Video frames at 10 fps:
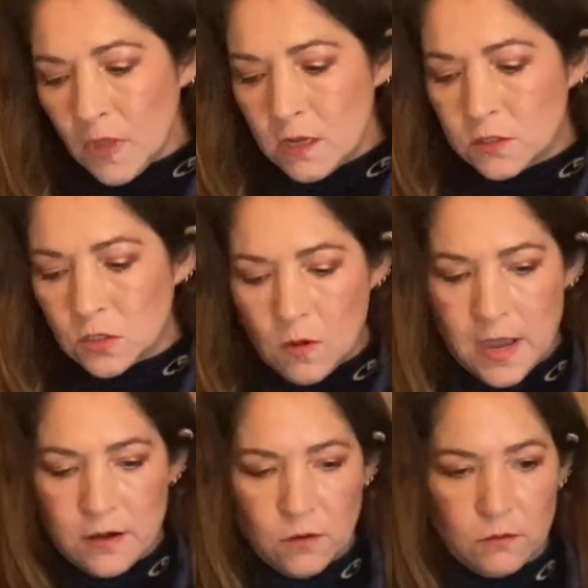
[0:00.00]
So I
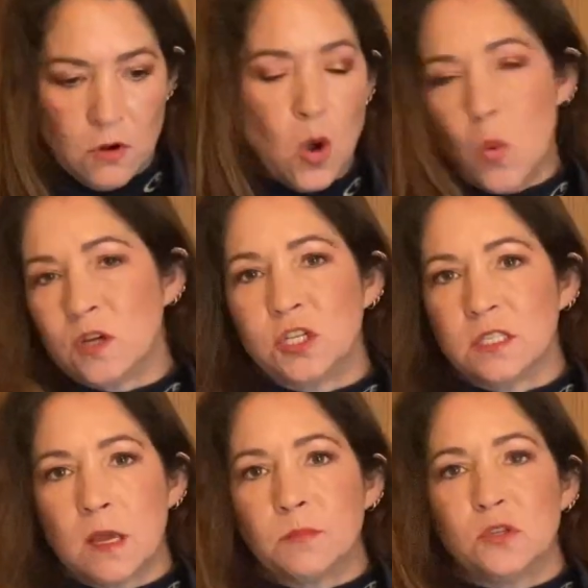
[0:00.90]
don't know what she's
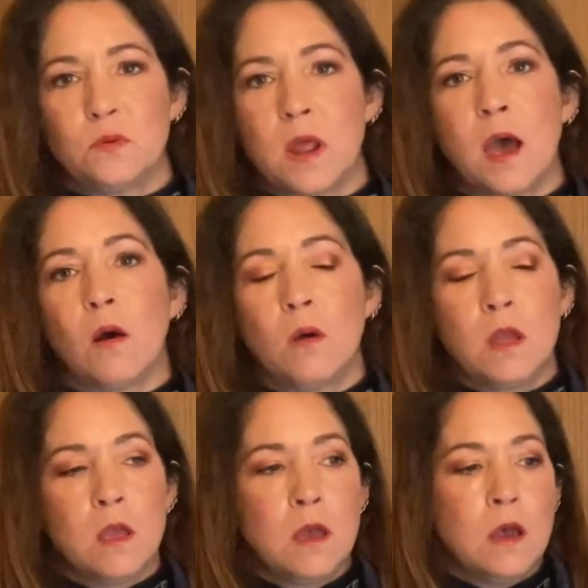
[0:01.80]
up to
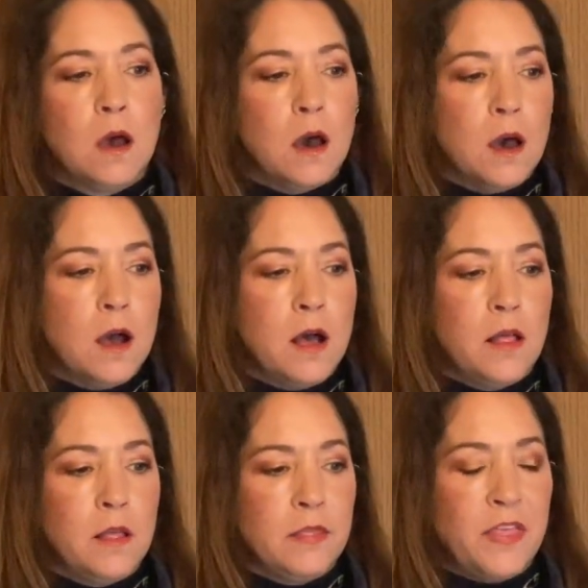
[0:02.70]
now.
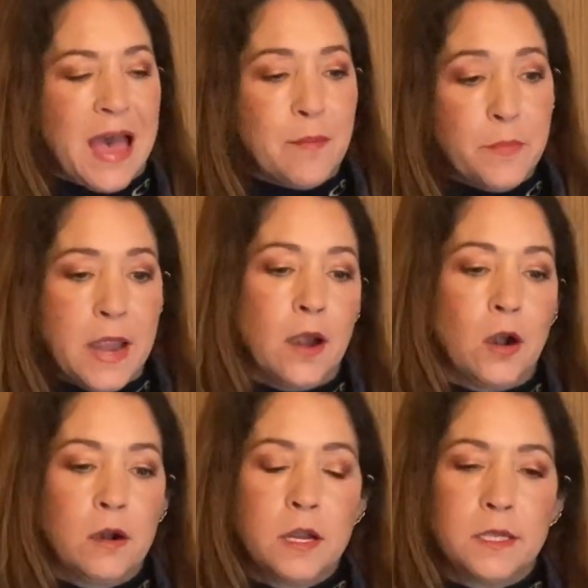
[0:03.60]
That
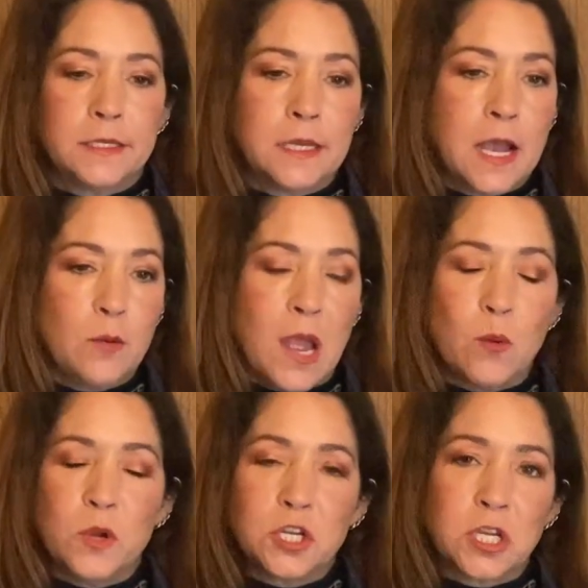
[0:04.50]
mare, I
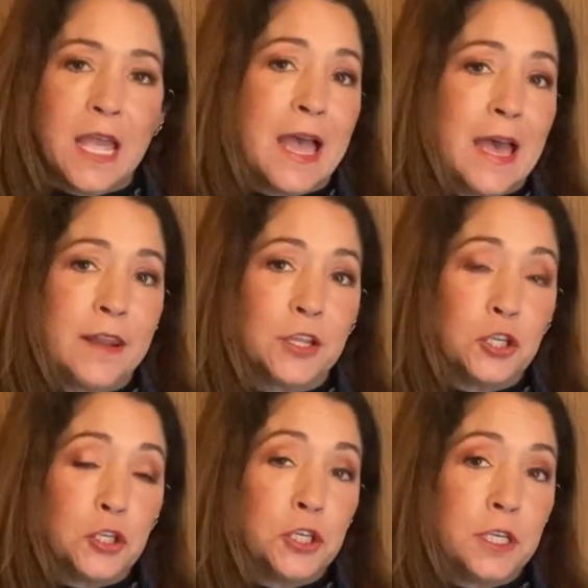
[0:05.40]
wish I had a
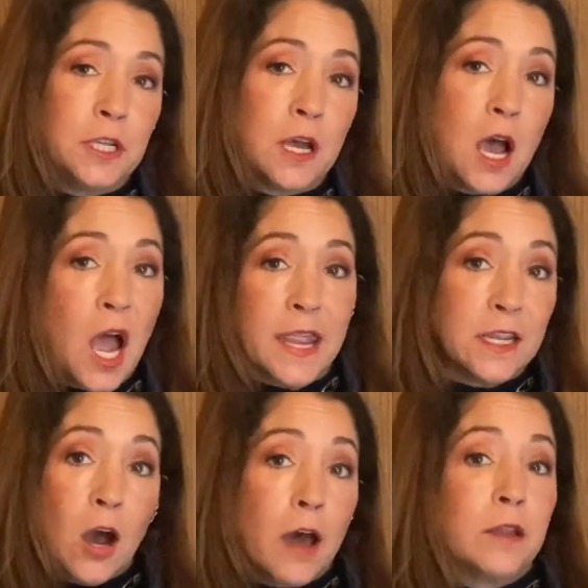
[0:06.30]
good I
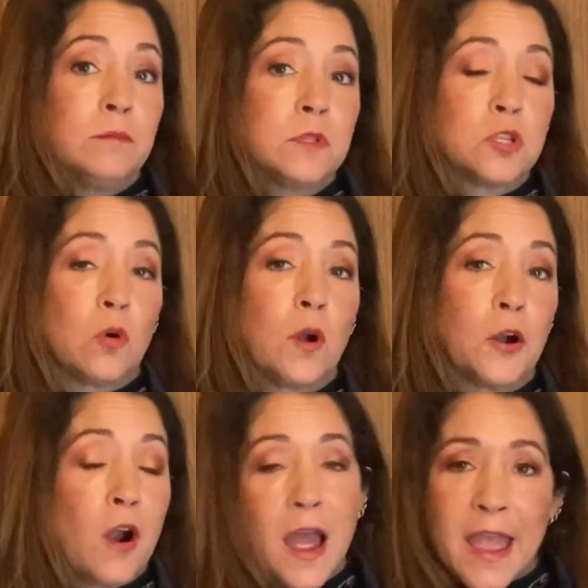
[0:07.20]
got him story,
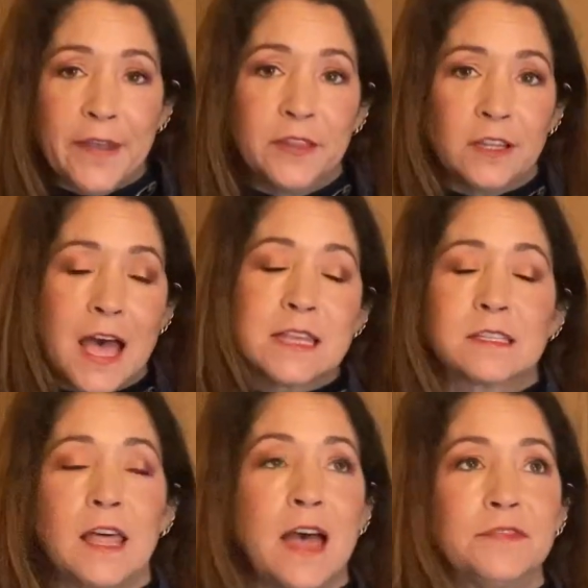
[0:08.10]
or I had the last
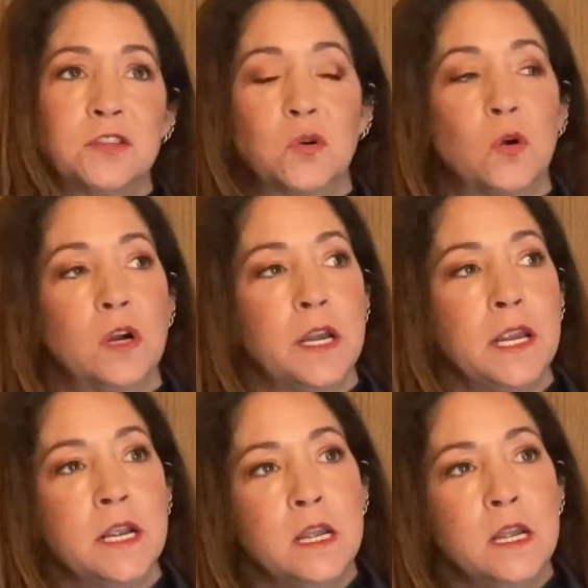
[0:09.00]
laugh story.